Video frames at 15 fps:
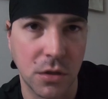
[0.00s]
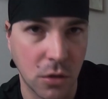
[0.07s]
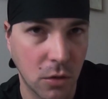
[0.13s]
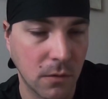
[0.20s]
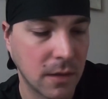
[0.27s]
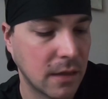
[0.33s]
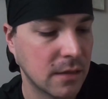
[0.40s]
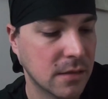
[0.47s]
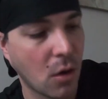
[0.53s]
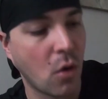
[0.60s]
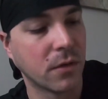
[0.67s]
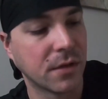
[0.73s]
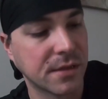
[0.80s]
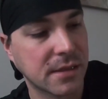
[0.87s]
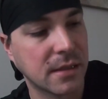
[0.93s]
to go, guys.
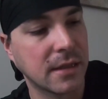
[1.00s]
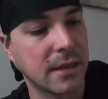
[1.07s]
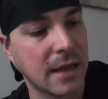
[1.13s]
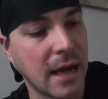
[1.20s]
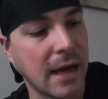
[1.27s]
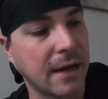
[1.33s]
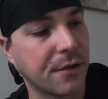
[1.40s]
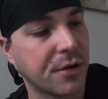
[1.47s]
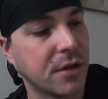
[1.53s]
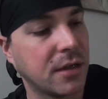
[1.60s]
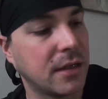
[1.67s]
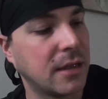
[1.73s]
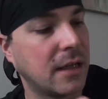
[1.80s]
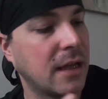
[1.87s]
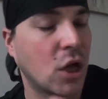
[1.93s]
Honestly, I
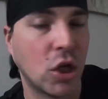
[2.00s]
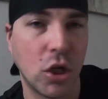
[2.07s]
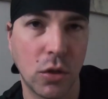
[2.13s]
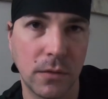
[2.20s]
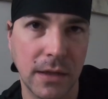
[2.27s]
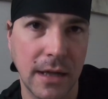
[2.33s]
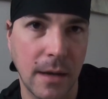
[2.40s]
really love the